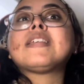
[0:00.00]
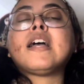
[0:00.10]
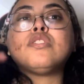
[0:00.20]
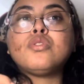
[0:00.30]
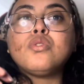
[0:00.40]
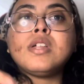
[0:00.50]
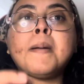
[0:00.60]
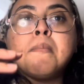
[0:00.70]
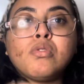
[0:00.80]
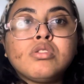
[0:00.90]
I do that
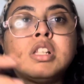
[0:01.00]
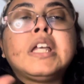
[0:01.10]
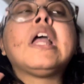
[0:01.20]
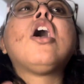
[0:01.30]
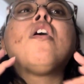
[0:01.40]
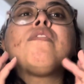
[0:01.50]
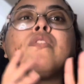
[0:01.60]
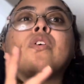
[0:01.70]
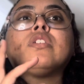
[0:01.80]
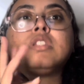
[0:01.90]
mostly
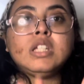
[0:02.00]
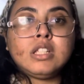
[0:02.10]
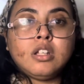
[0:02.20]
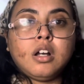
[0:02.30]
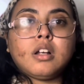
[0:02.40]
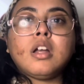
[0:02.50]
for TikTok